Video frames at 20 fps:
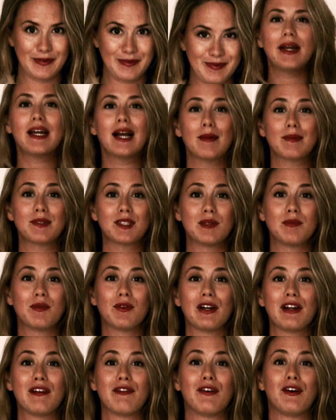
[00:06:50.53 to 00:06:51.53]
Big ups to
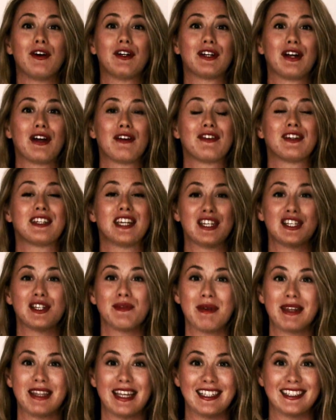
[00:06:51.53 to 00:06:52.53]
Marie Forleo for
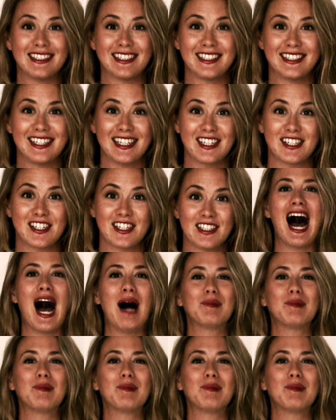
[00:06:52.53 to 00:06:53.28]
teaching me these distinctions.